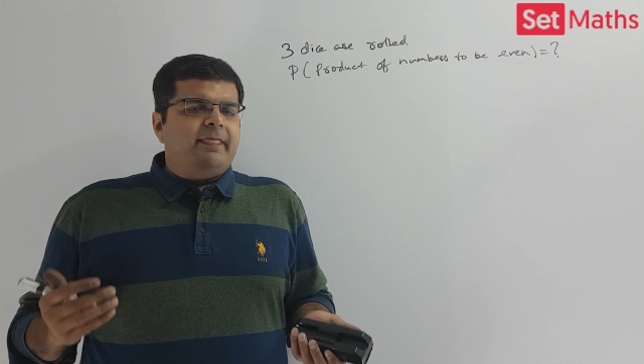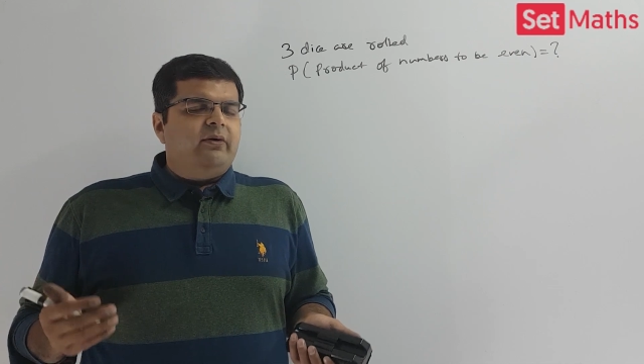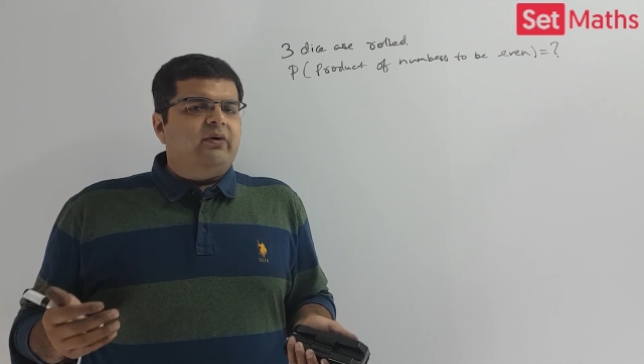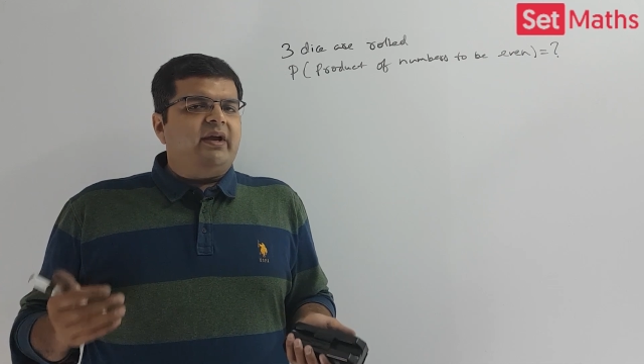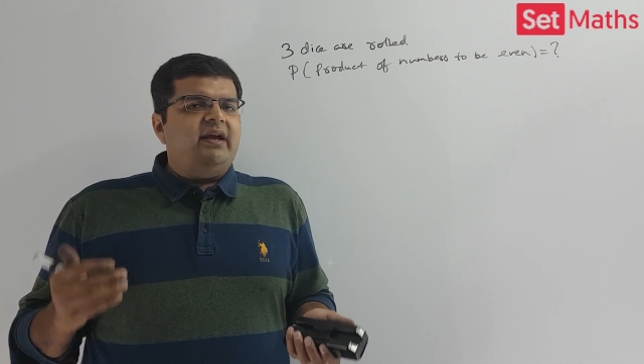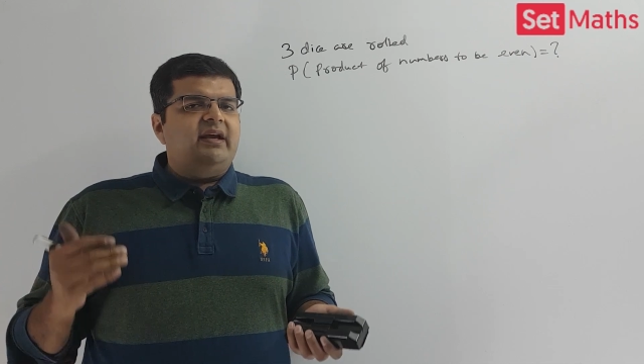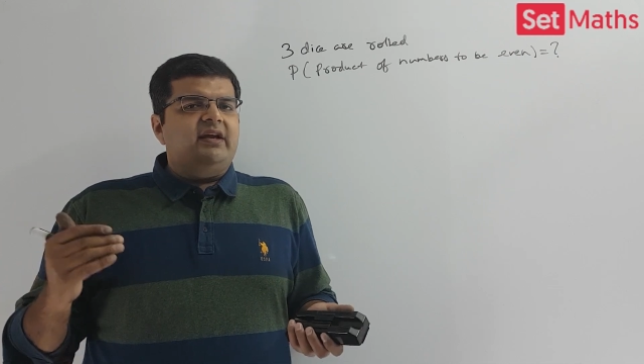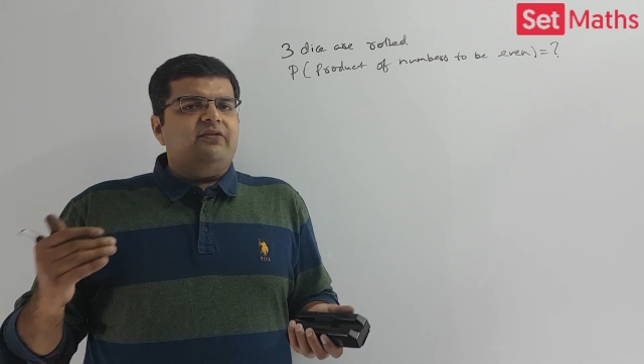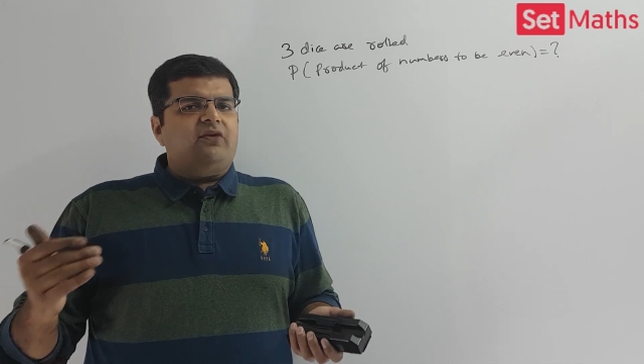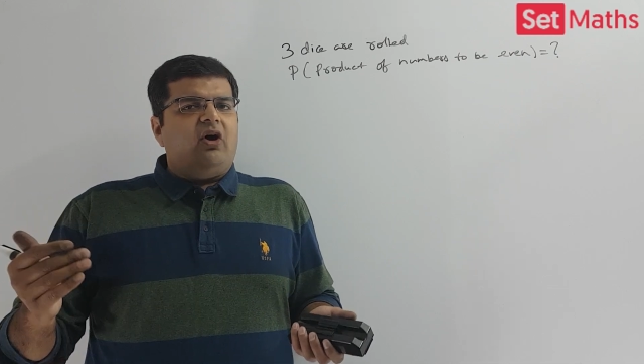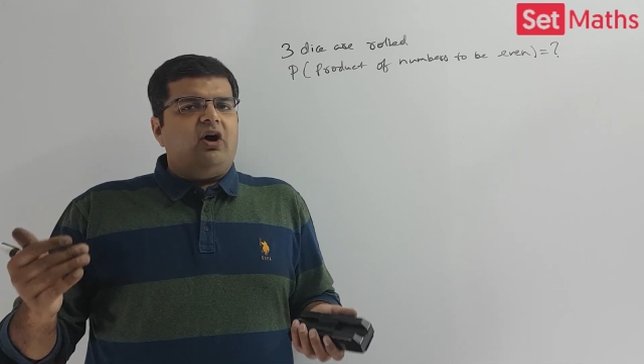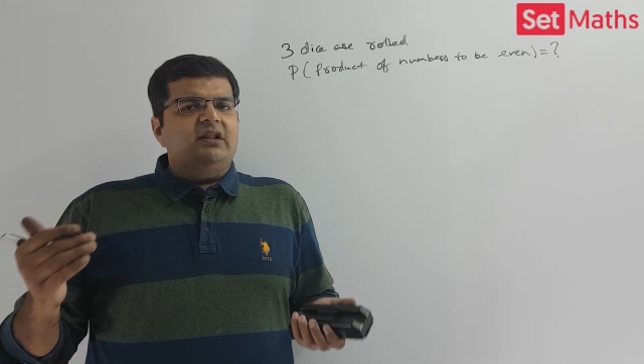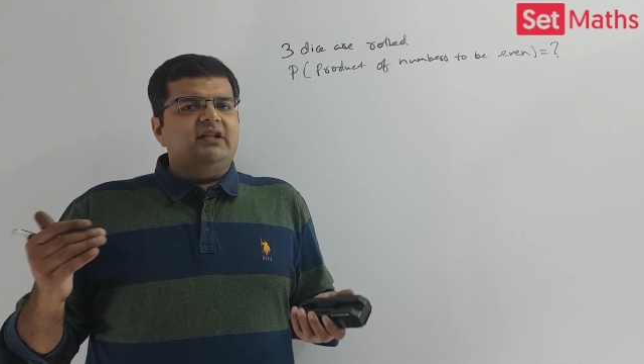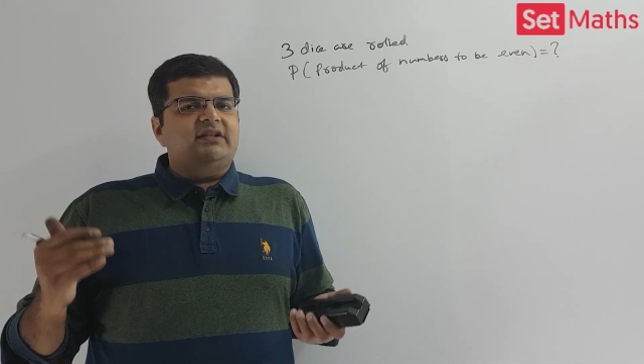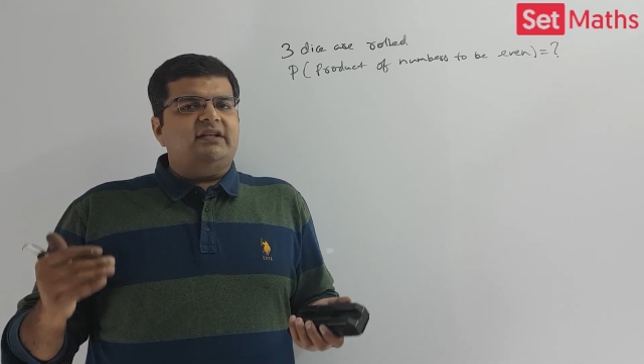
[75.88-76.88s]
Okay, if
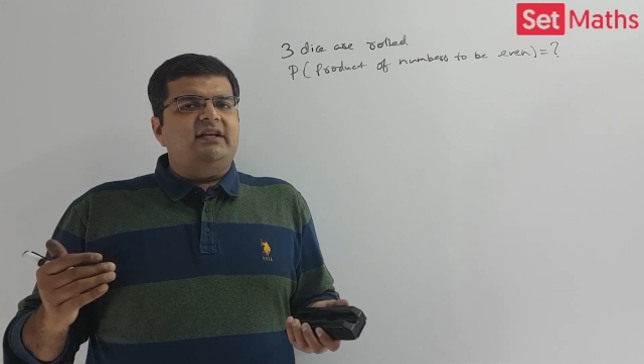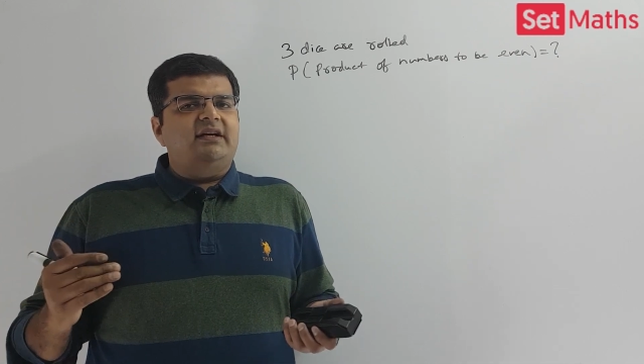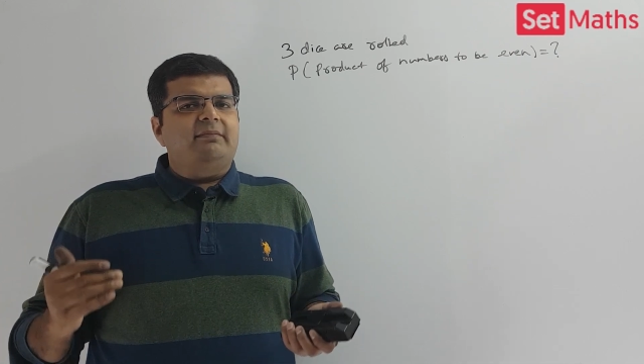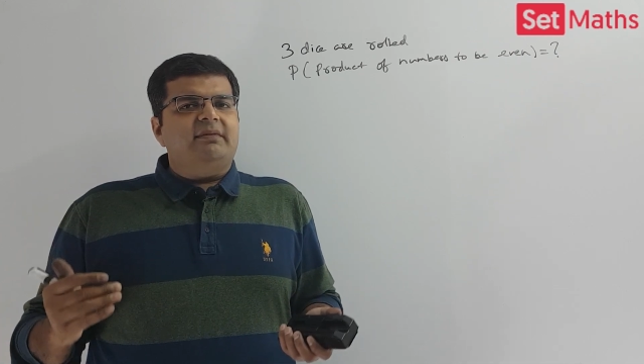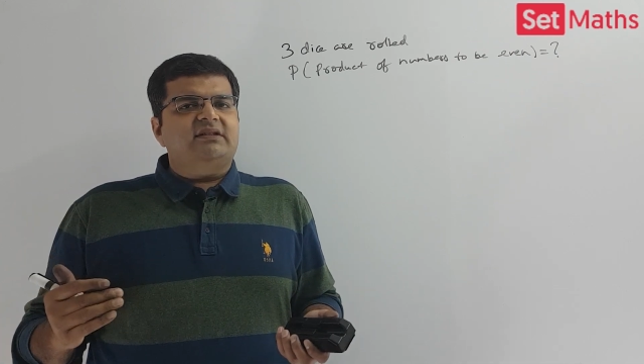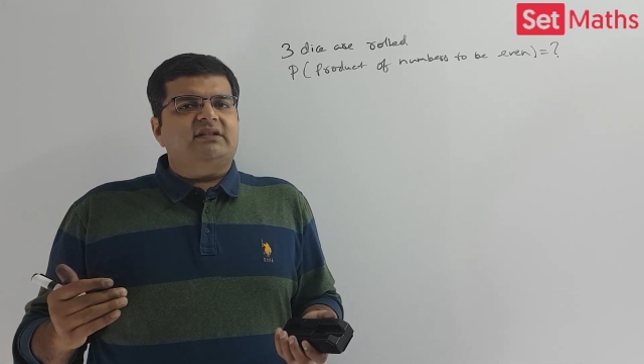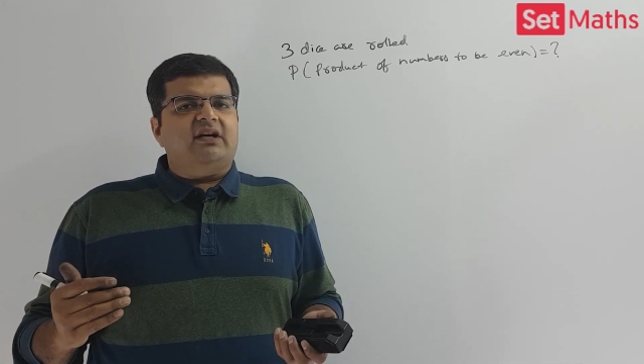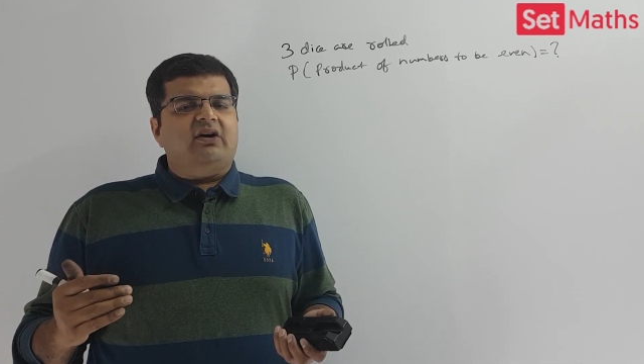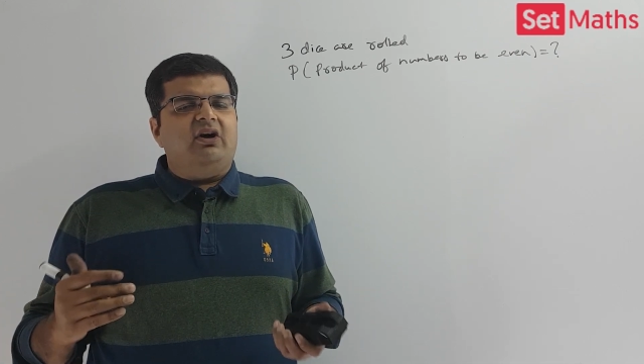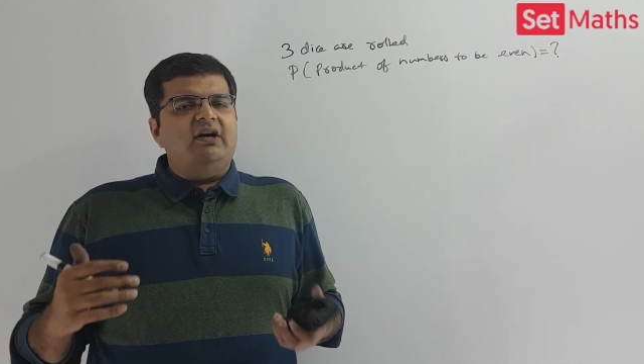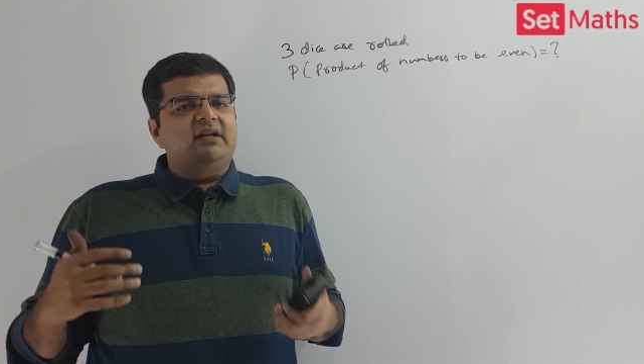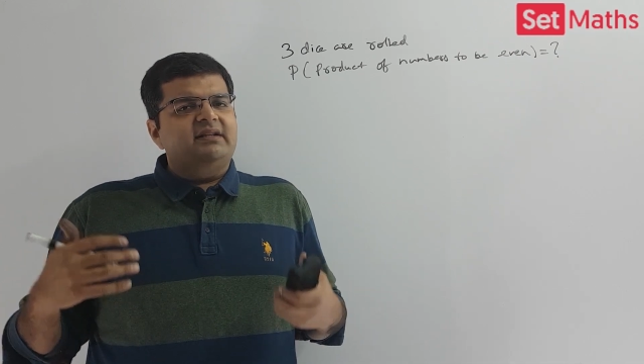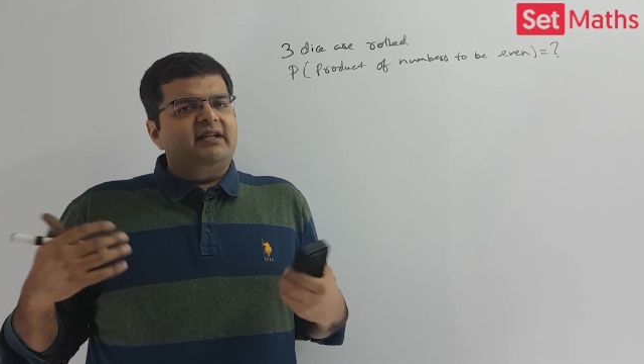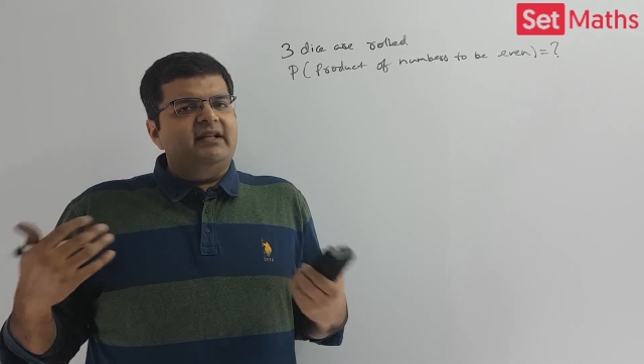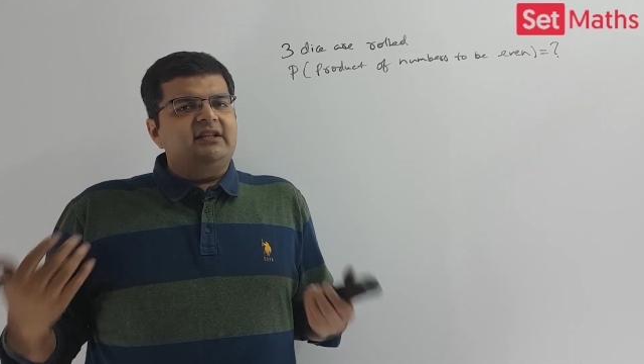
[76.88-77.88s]
all the 3 numbers are
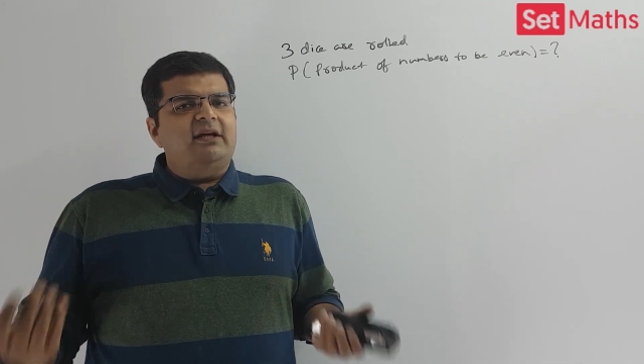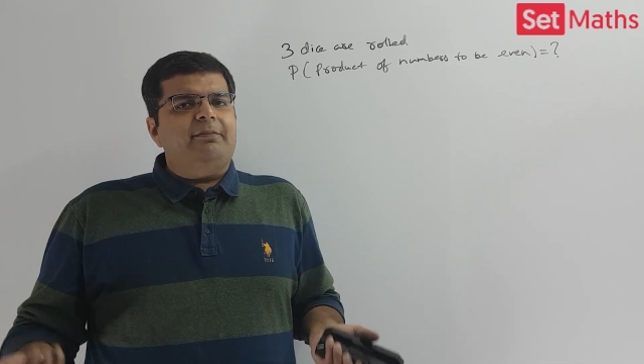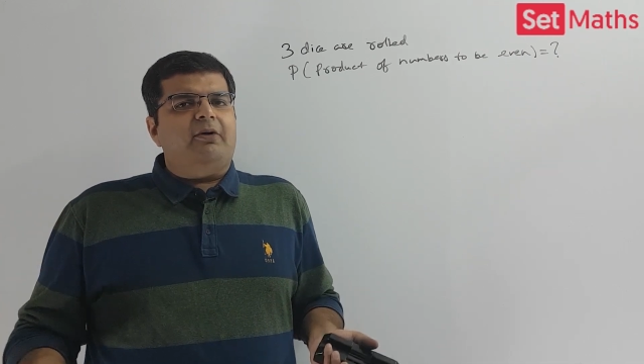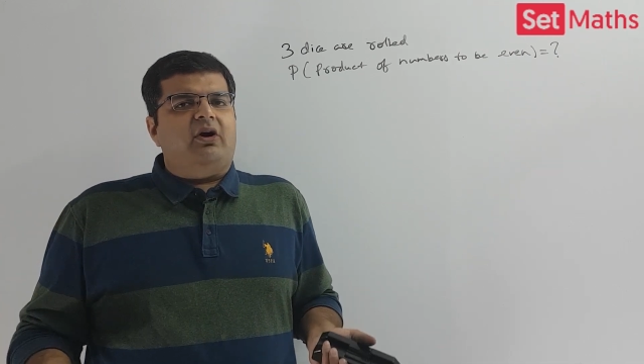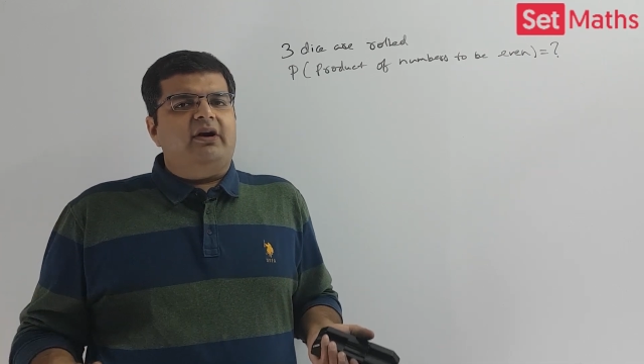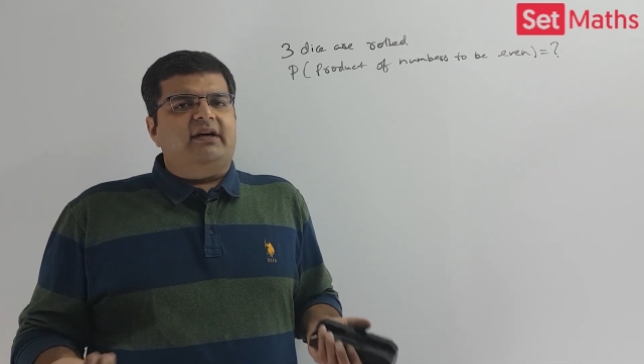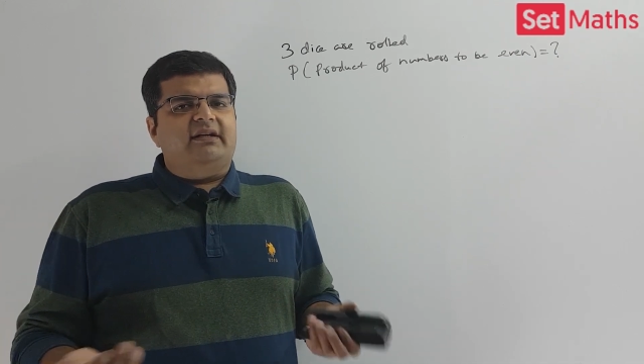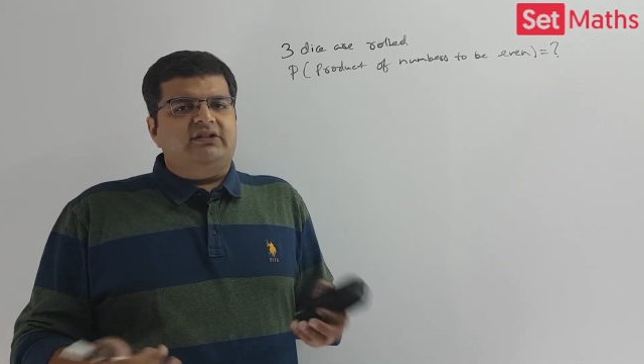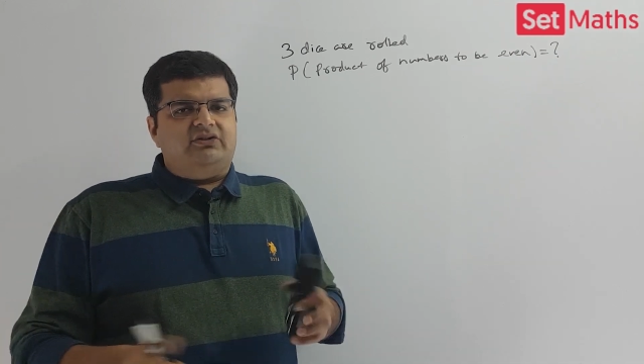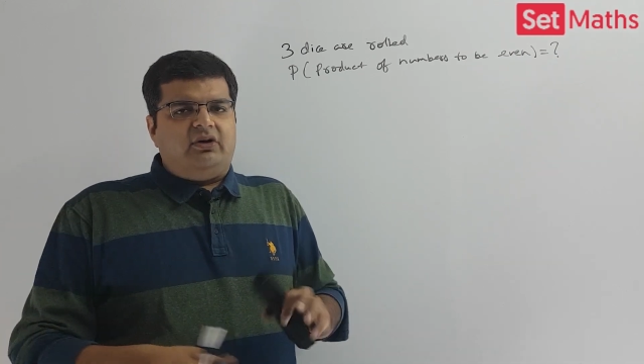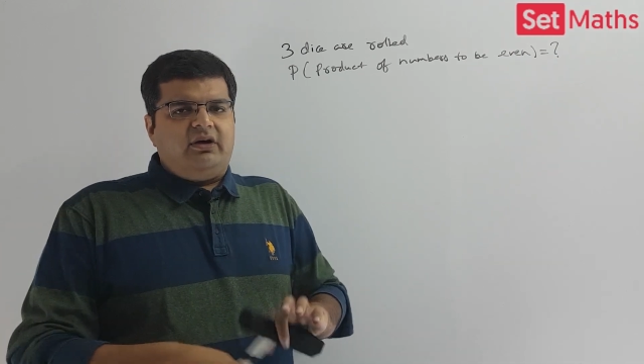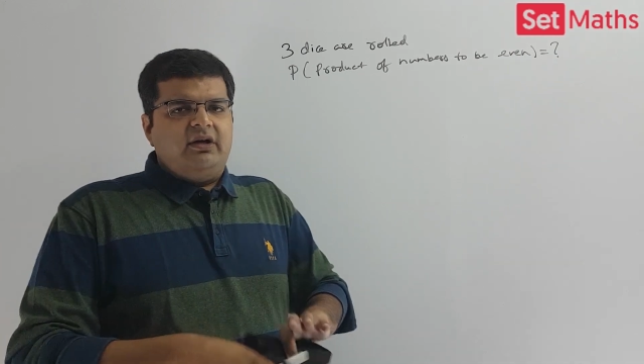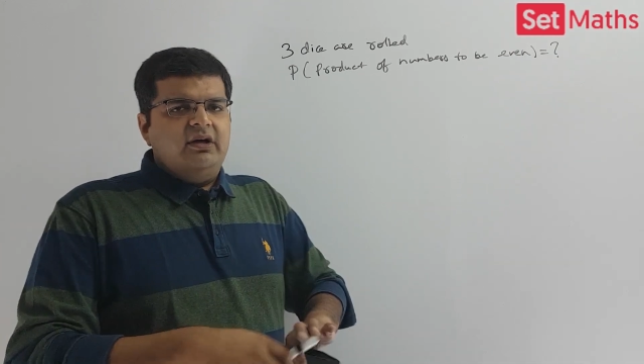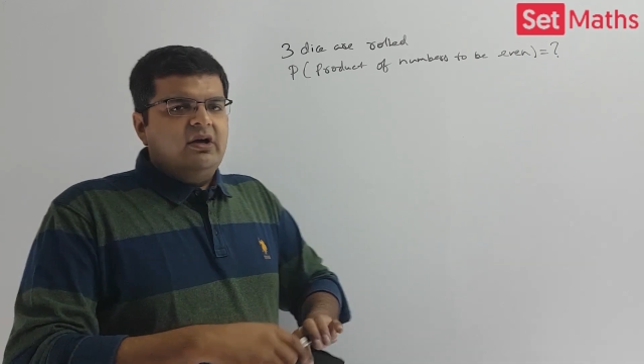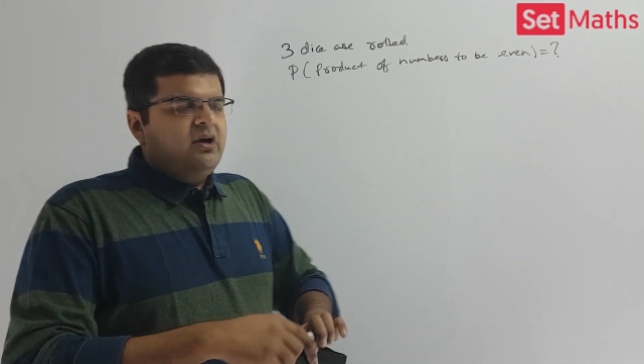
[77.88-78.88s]
odd, then the product is
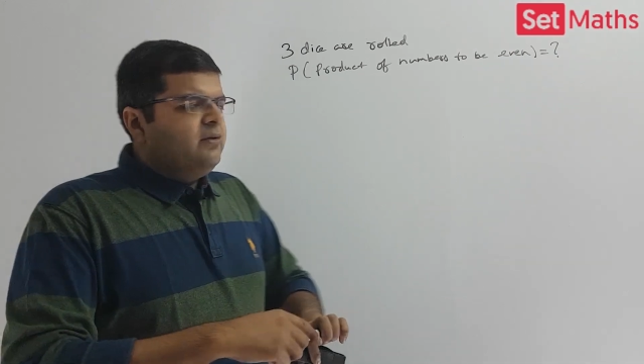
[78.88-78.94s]
odd.